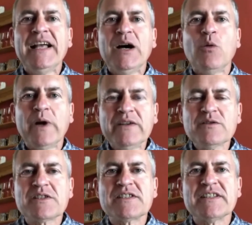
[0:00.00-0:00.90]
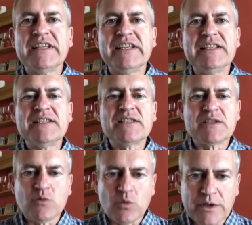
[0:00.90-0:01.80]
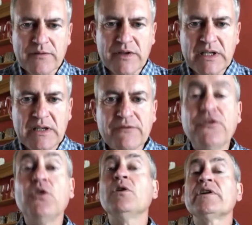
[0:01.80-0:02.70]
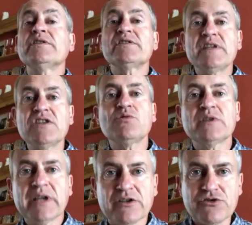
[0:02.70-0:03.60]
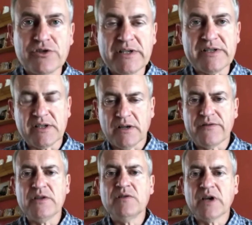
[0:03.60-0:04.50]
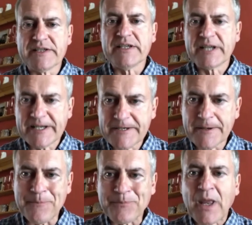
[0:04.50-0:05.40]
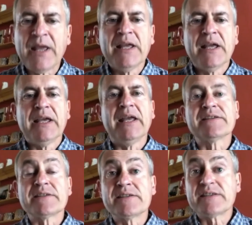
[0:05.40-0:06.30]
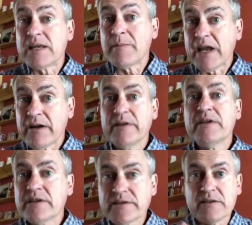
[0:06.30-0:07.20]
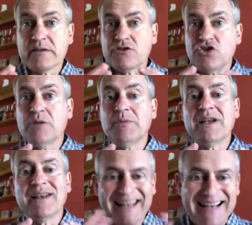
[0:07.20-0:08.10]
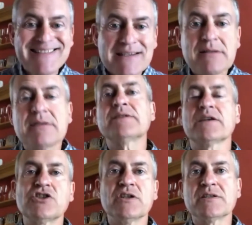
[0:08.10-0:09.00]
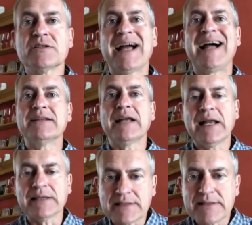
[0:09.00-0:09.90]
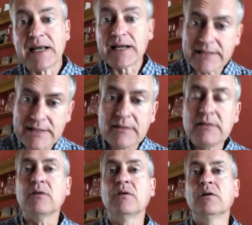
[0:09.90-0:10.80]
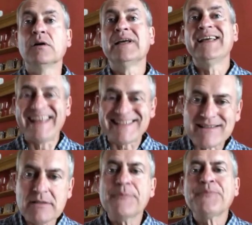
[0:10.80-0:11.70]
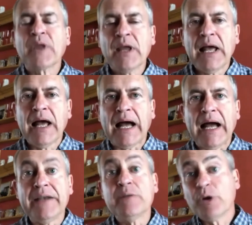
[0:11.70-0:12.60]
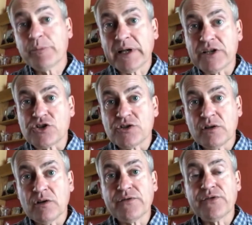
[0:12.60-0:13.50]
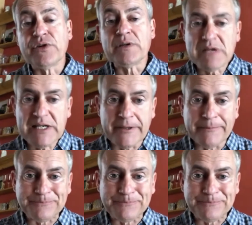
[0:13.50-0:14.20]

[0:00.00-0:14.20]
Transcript: Wales is one of the 4 constituent countries of the United Kingdom. It has the same area as a German Land, such as Anhalt-Saxon or Hessen, and a population of 3 million.